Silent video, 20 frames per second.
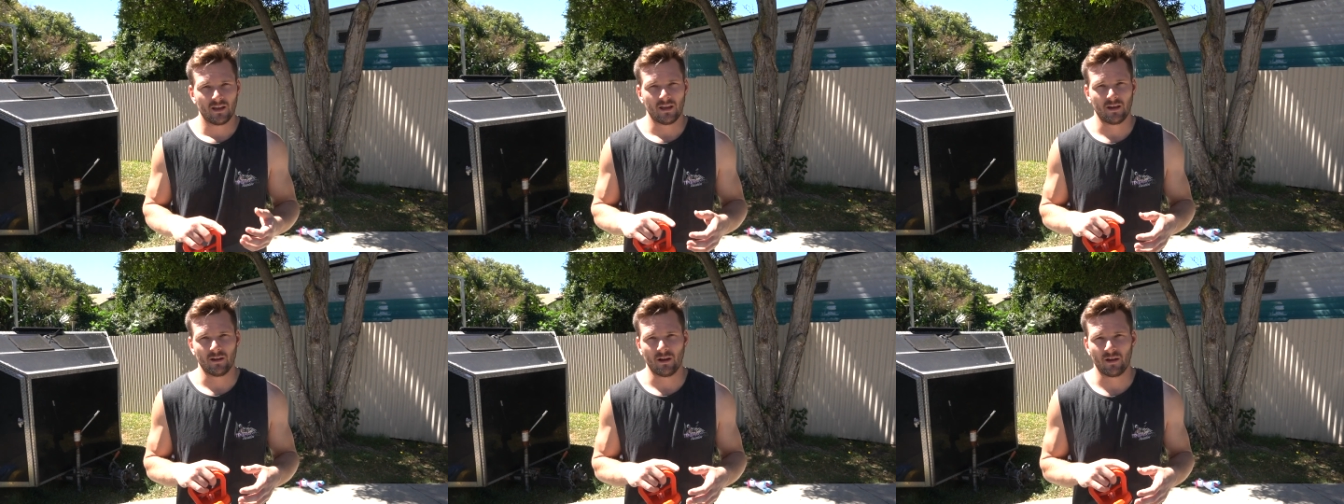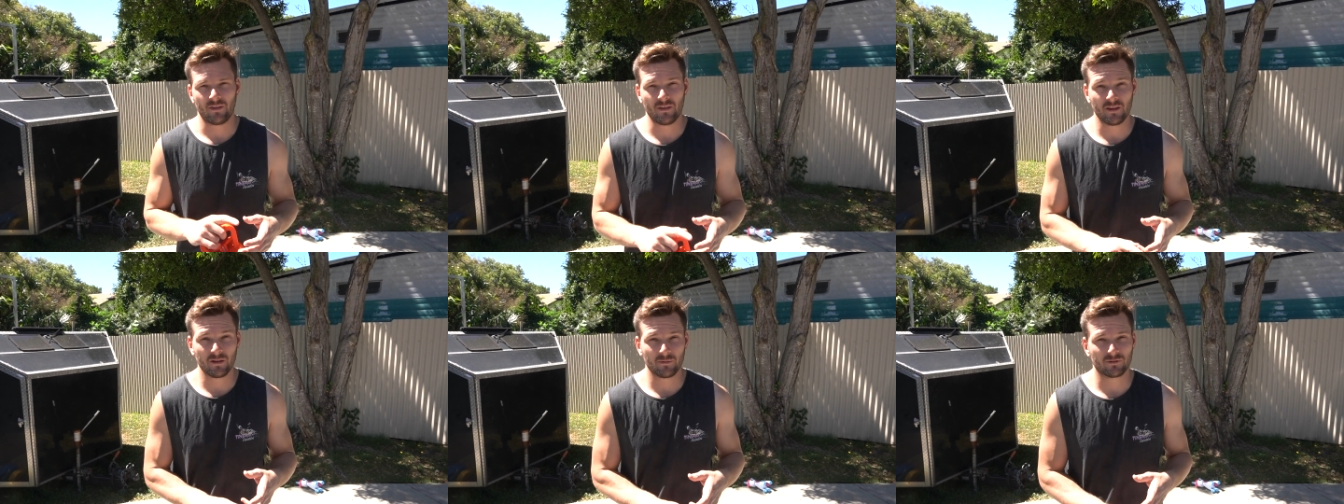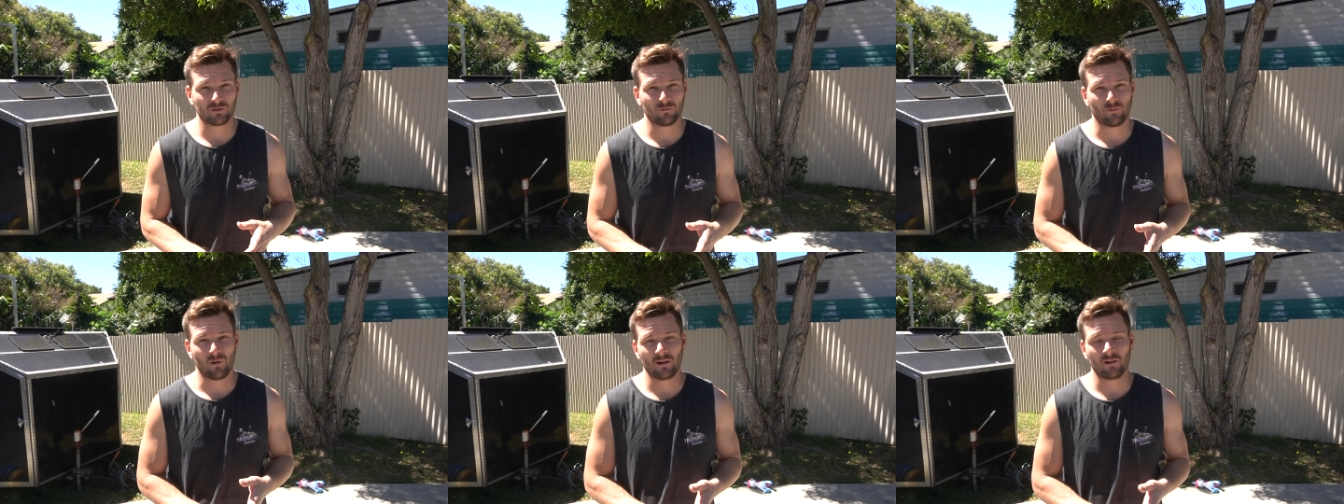It, I think it
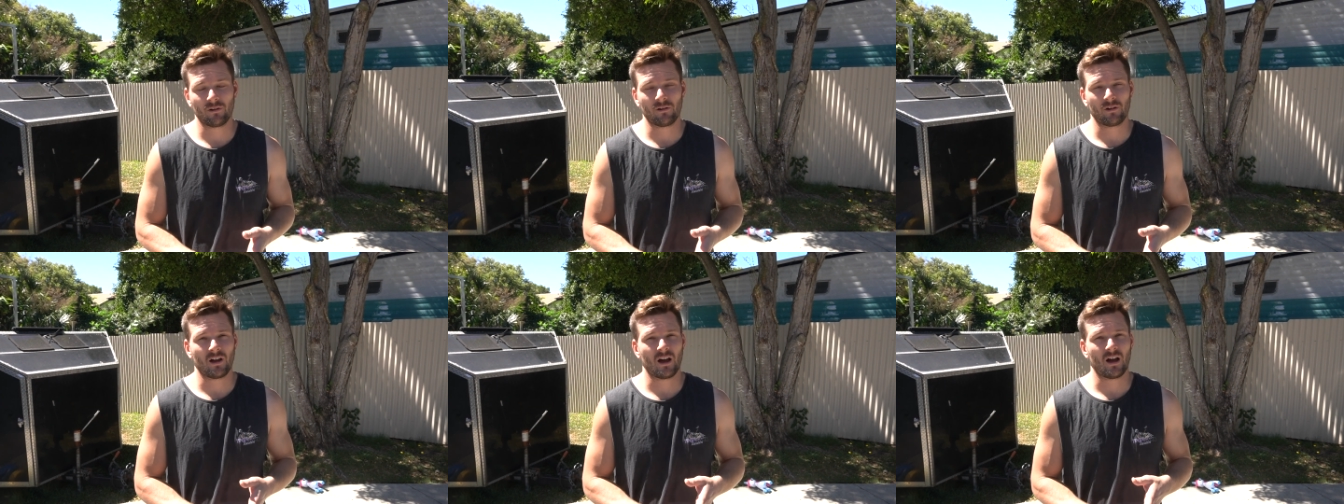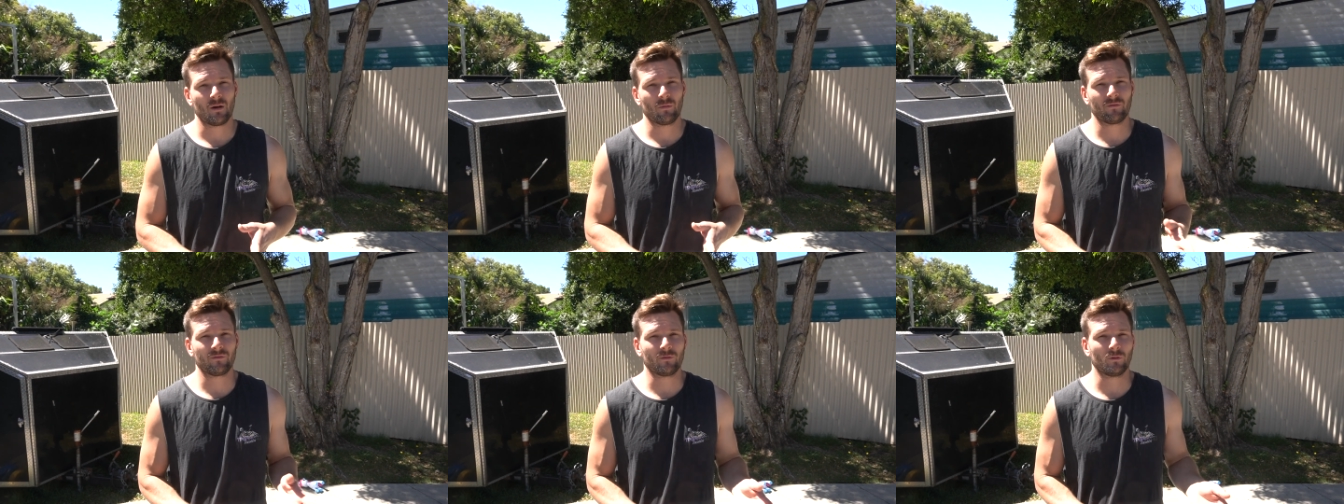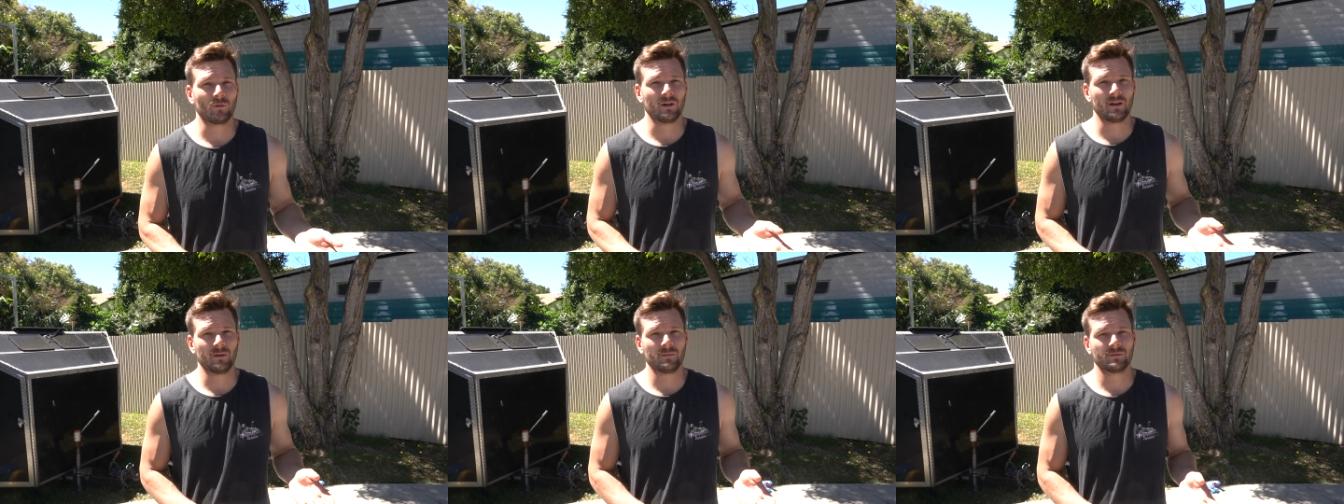was a one owner car
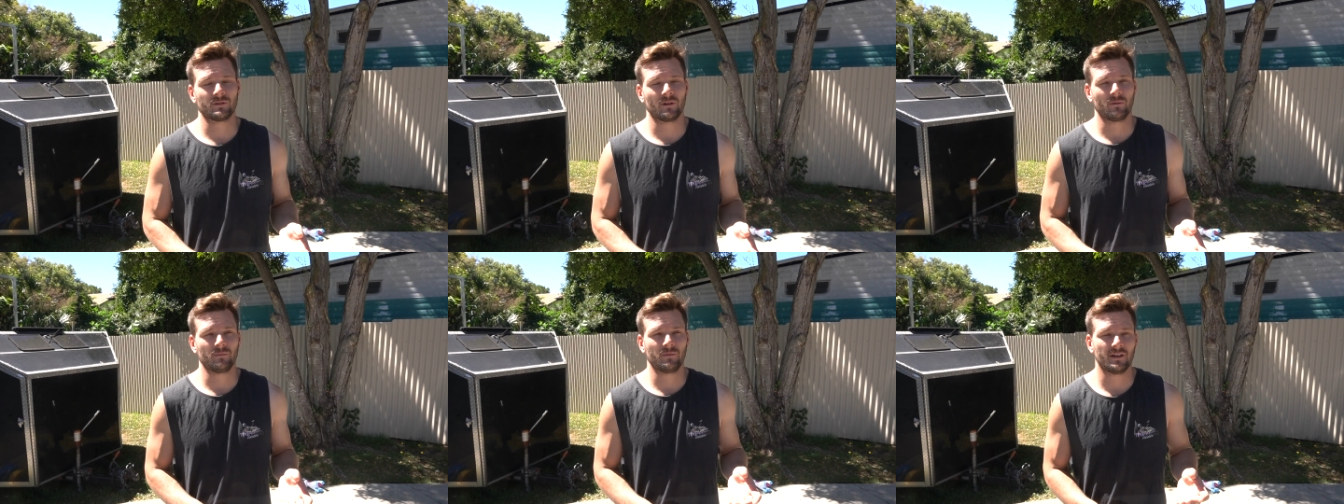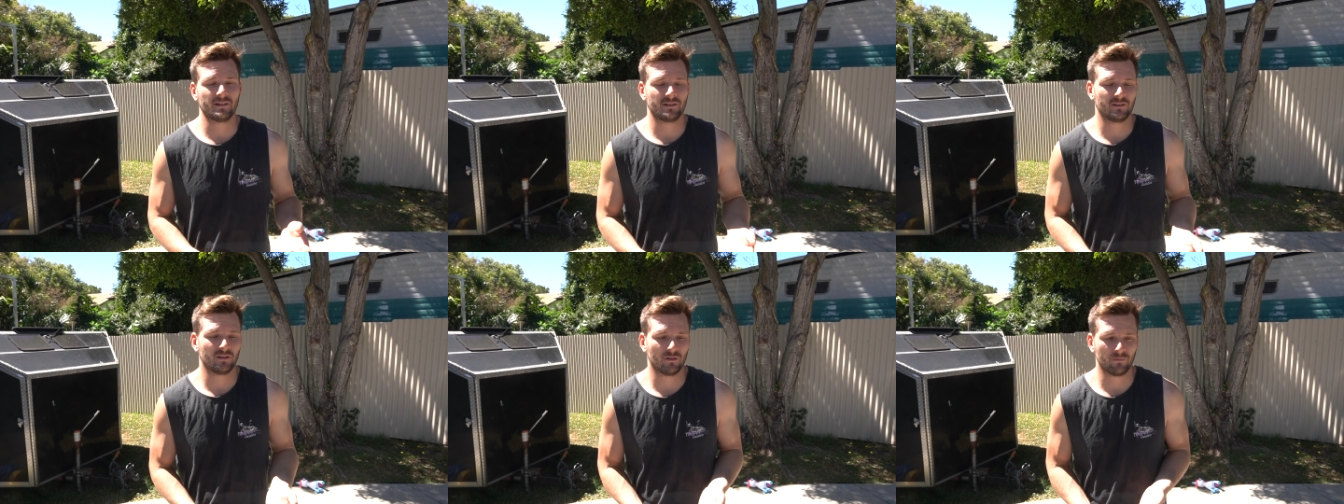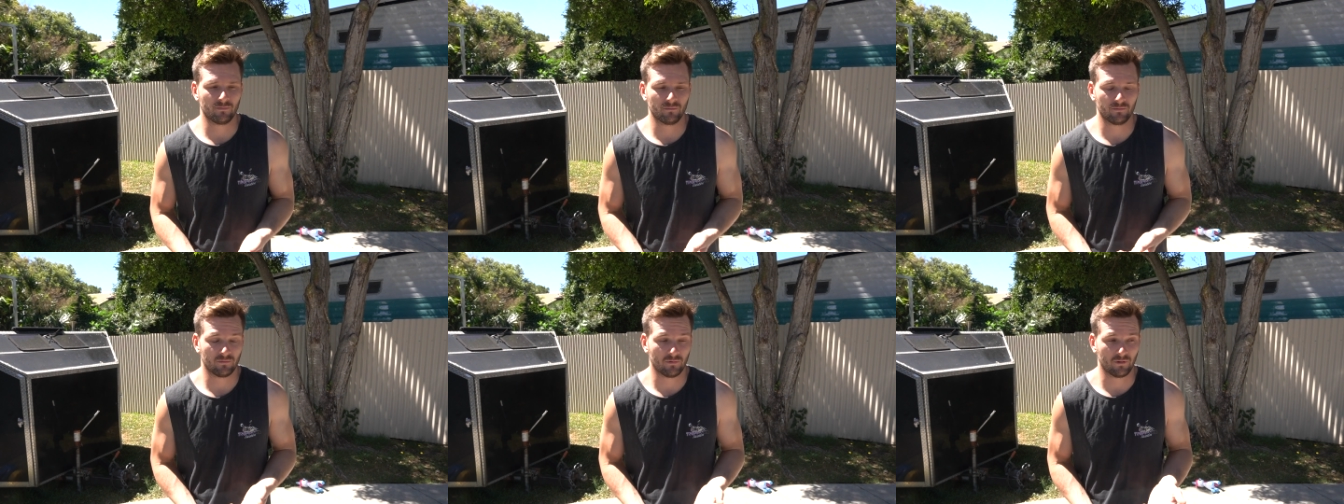before him, so I'm guessing
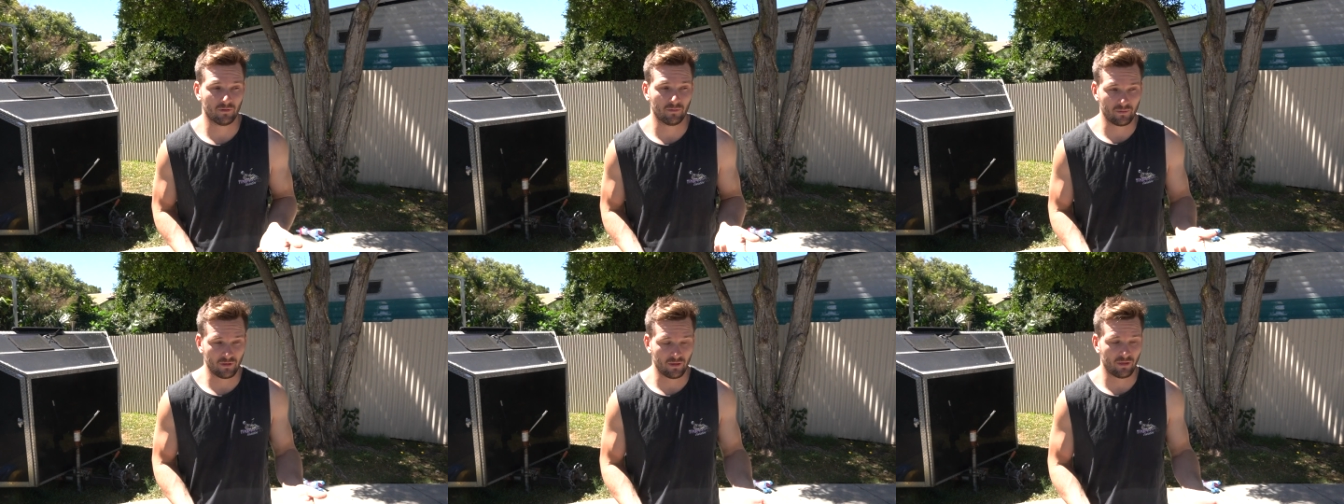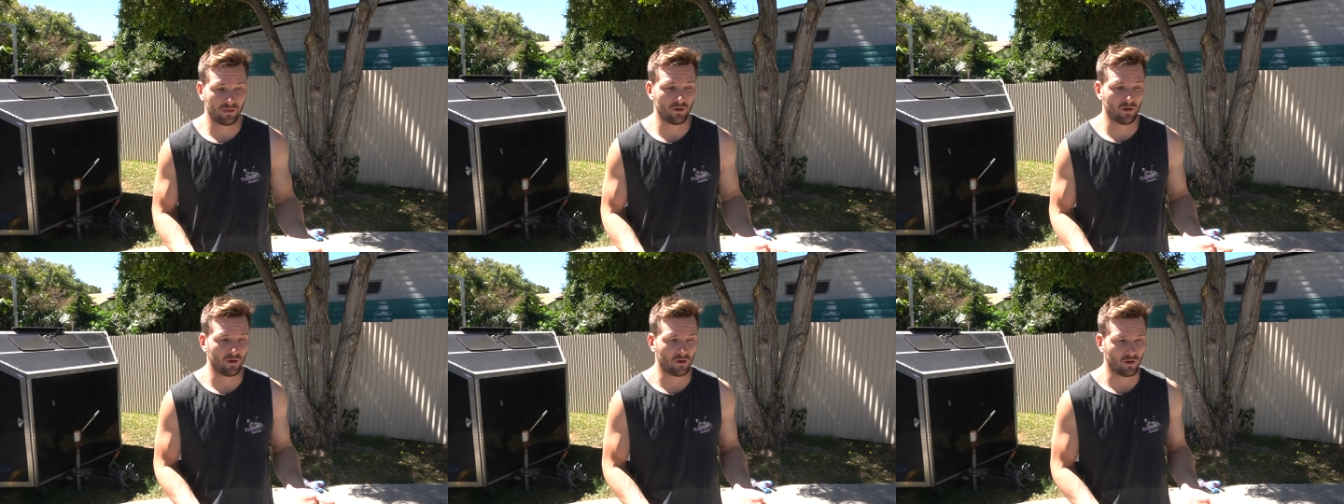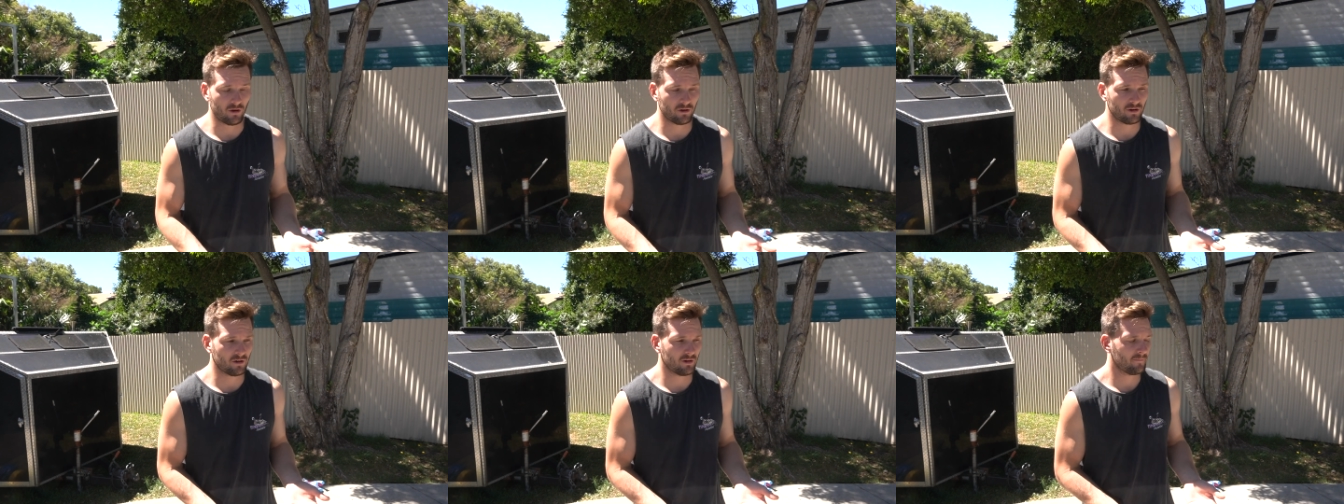I'm, well, I'll be the third
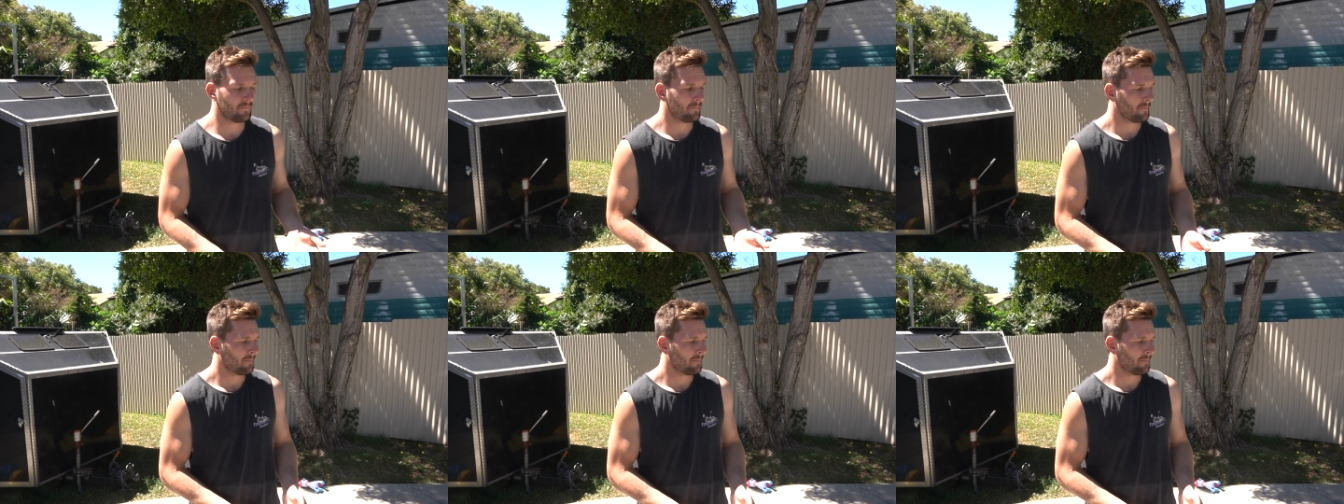owner.